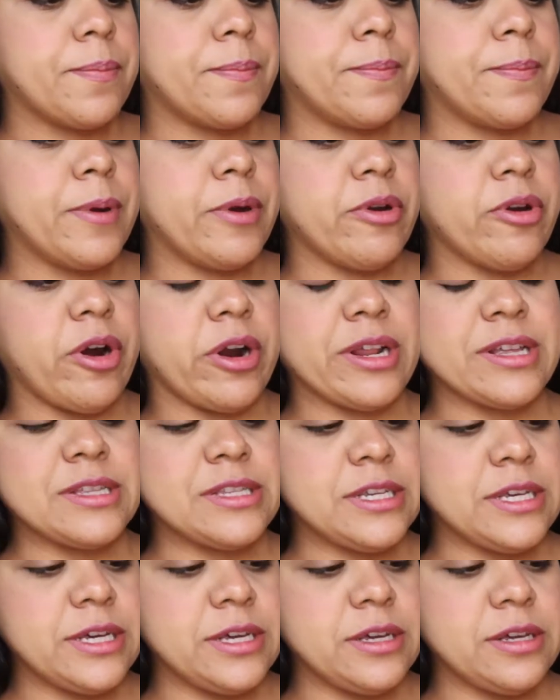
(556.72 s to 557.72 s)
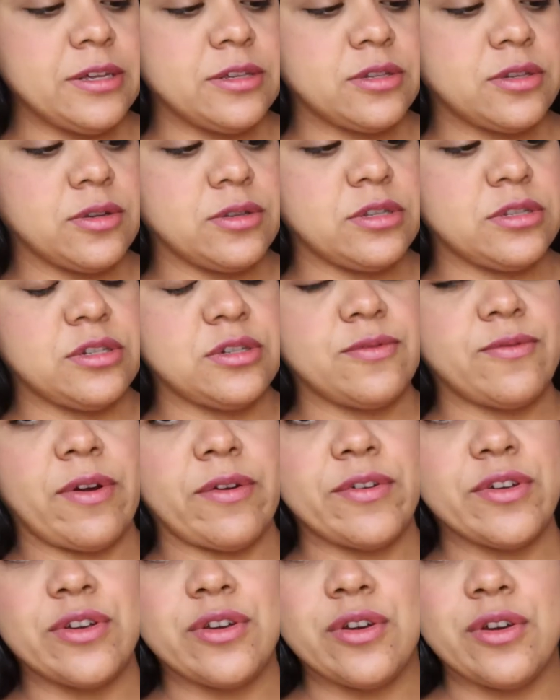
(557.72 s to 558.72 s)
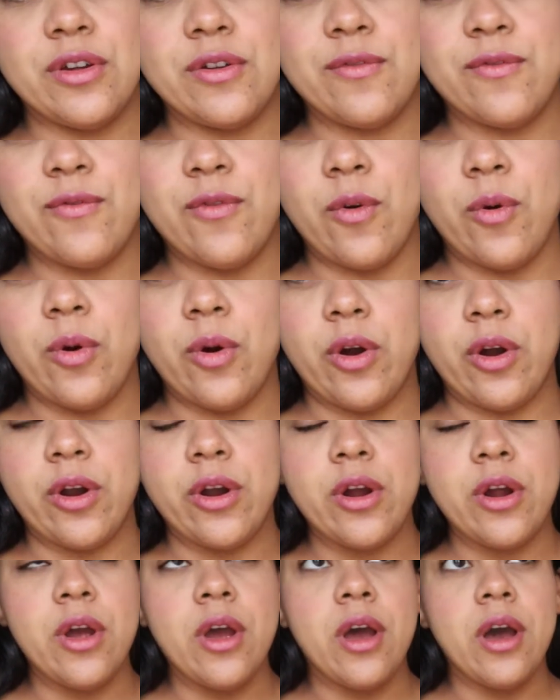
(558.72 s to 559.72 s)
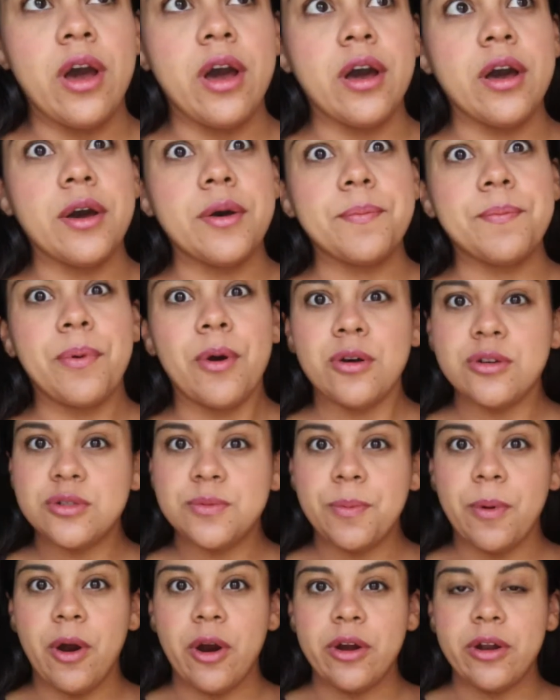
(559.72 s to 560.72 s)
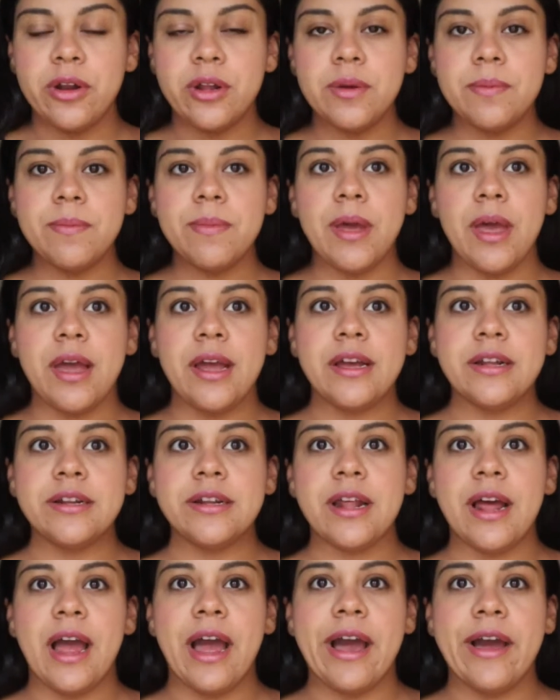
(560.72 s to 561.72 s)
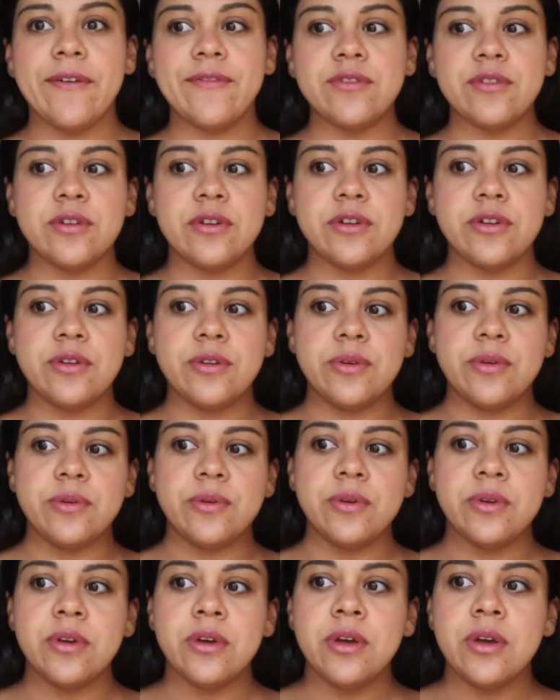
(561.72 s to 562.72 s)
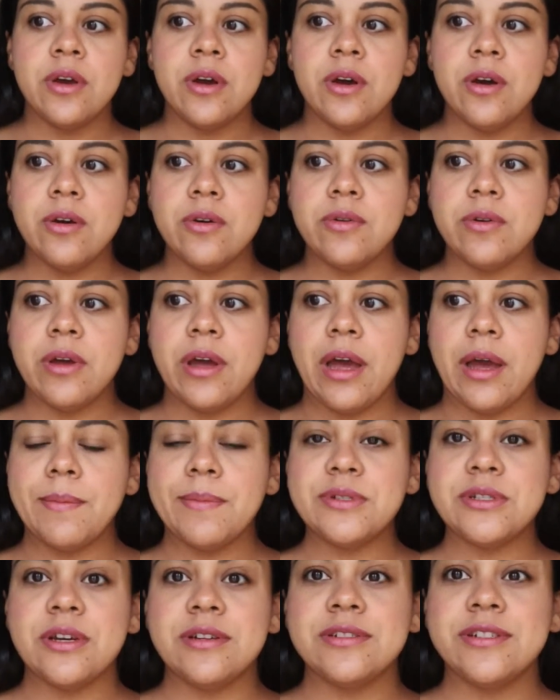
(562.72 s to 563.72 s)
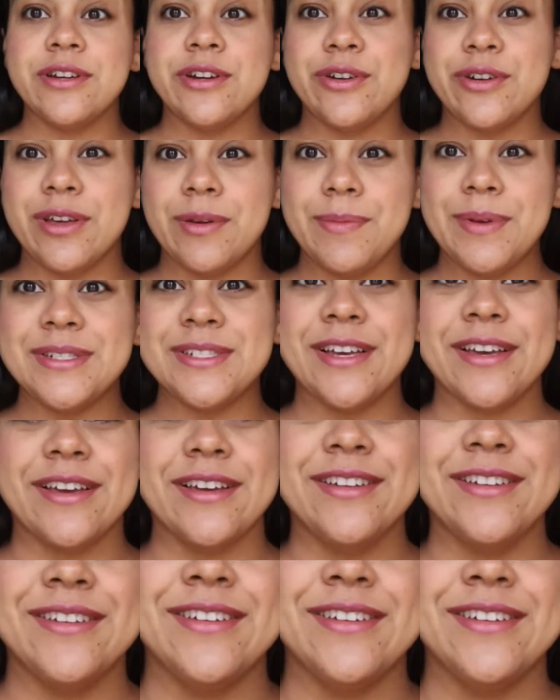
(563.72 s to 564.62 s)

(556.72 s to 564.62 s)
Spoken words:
periodic tea. So this is very good for postpartum and after you, oh, Amazon's here, give me a second.